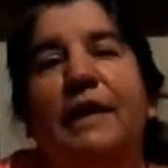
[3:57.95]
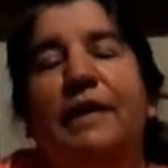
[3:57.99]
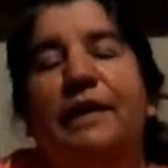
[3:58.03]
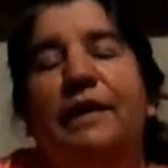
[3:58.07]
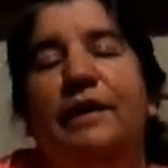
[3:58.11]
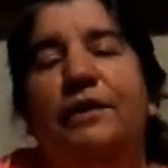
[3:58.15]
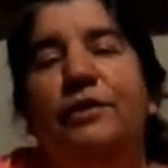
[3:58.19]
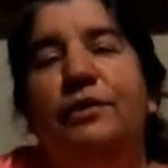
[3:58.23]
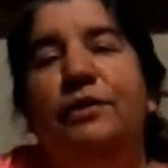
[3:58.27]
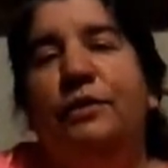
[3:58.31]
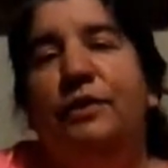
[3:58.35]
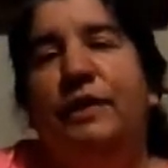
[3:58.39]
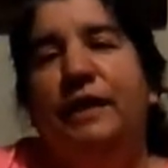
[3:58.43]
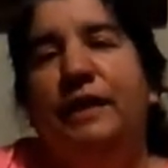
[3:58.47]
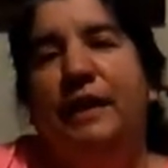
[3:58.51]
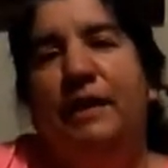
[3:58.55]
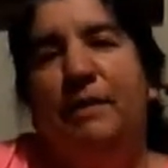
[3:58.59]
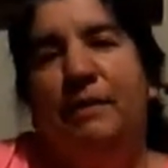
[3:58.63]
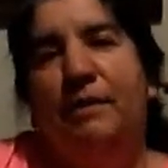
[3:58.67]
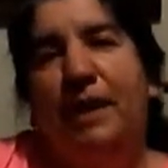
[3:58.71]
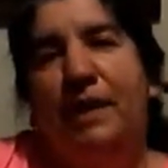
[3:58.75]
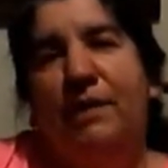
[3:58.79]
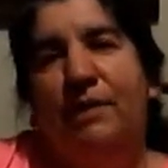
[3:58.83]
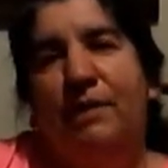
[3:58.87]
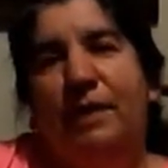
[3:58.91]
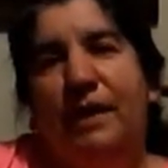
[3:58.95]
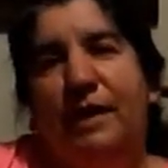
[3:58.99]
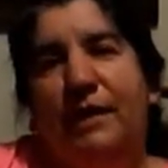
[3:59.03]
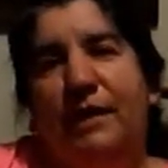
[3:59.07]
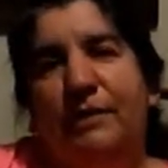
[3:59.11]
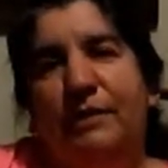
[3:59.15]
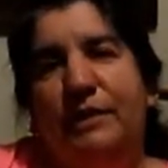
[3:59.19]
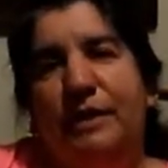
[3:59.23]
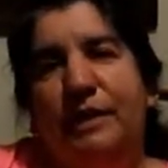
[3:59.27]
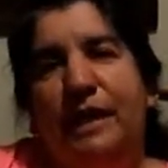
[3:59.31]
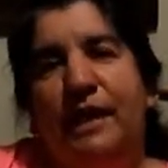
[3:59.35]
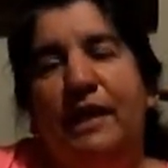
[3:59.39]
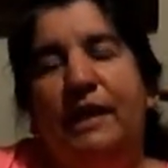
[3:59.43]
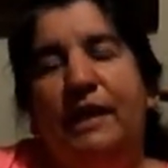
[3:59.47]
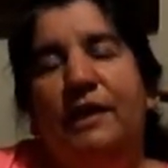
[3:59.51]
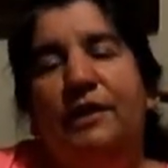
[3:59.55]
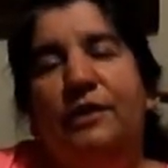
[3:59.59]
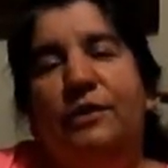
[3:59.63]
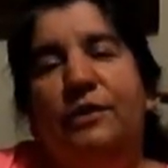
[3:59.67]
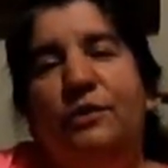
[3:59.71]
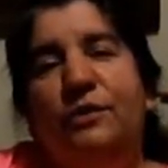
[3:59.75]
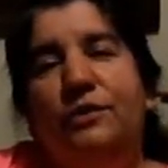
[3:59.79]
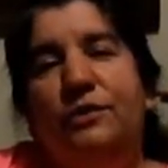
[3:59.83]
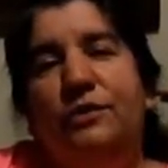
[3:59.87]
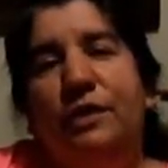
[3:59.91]
that you'll think about what I'm saying and
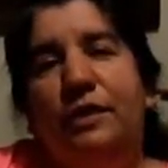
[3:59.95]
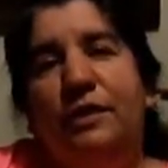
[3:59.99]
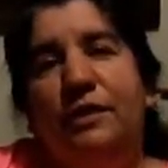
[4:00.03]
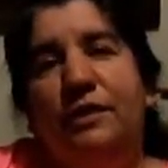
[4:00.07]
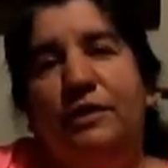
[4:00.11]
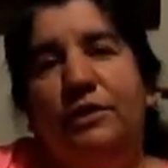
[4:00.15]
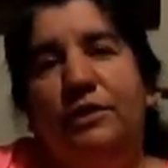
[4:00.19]
you'll start to